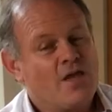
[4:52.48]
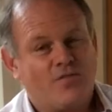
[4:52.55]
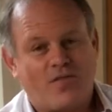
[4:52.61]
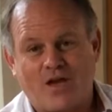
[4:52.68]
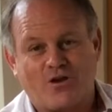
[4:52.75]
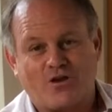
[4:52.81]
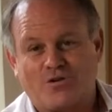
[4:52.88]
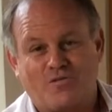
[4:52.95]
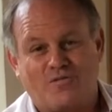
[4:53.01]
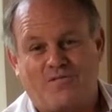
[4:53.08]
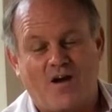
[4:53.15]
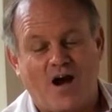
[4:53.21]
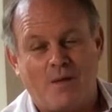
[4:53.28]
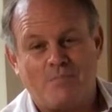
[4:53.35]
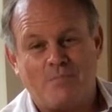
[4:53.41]
They couldn't
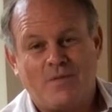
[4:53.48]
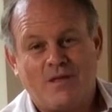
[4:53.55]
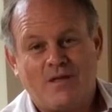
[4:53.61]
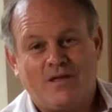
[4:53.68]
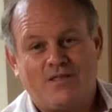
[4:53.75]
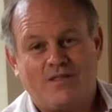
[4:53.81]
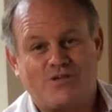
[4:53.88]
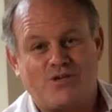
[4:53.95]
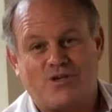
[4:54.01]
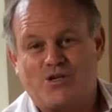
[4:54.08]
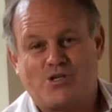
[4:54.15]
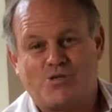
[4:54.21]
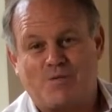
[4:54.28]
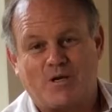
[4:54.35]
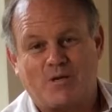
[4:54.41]
farm this
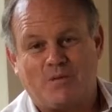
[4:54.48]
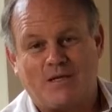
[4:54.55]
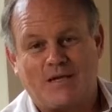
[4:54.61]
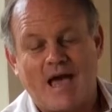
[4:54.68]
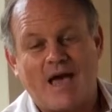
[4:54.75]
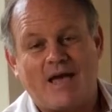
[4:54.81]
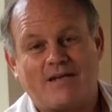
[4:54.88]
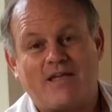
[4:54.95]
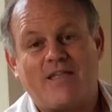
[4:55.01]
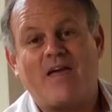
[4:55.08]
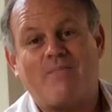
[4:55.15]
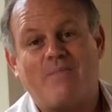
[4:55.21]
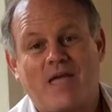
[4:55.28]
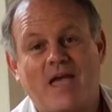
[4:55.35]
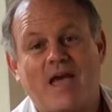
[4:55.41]
inhospitable land, and they
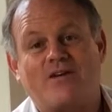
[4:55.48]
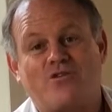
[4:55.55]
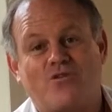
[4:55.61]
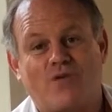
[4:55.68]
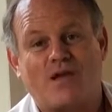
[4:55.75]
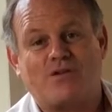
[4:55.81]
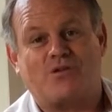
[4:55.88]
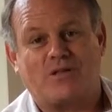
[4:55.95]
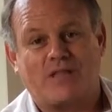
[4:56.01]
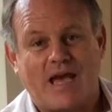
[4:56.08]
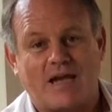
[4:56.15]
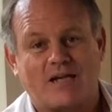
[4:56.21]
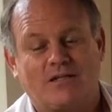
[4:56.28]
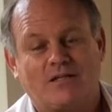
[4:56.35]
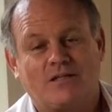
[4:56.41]
began to rustle
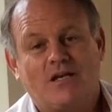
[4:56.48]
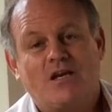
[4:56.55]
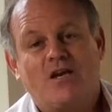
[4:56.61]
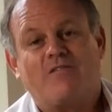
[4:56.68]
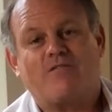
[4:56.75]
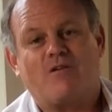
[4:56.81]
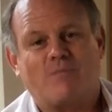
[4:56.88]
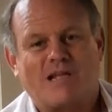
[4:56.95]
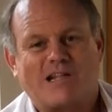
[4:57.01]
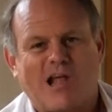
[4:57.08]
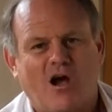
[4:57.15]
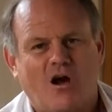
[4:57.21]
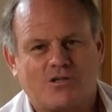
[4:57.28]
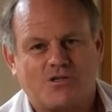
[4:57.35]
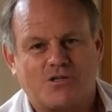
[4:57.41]
cattle from the
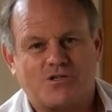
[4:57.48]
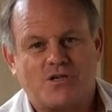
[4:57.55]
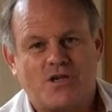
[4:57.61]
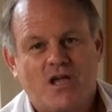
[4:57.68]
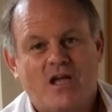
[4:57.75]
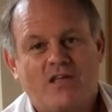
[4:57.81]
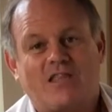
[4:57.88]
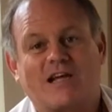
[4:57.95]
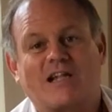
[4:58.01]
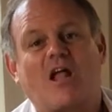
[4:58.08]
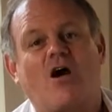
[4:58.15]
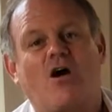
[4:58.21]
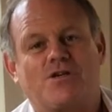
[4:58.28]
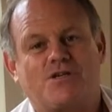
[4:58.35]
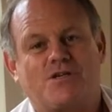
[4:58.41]
clauses. The
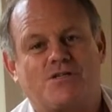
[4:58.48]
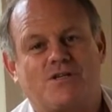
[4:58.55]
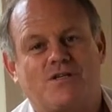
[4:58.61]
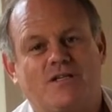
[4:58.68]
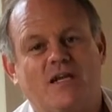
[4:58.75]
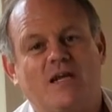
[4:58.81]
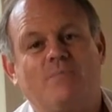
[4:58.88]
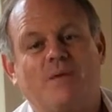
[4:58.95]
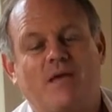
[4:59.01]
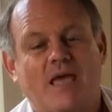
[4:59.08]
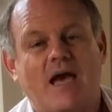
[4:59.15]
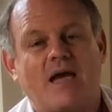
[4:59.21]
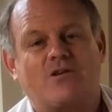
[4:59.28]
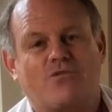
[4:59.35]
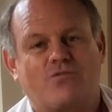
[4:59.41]
clauses indeed
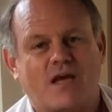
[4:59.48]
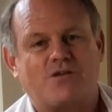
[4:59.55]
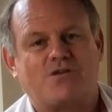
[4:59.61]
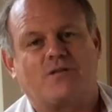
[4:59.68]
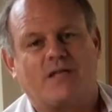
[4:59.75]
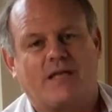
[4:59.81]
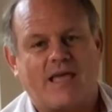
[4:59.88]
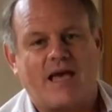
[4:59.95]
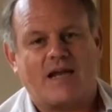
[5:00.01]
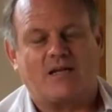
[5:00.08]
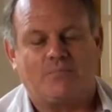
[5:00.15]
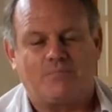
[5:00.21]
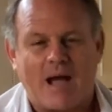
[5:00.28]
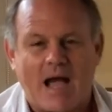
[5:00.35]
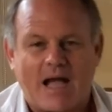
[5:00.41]
began to rustle the
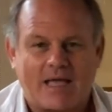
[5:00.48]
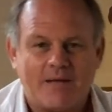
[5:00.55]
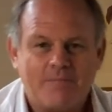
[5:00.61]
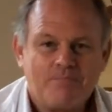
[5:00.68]
cattle back.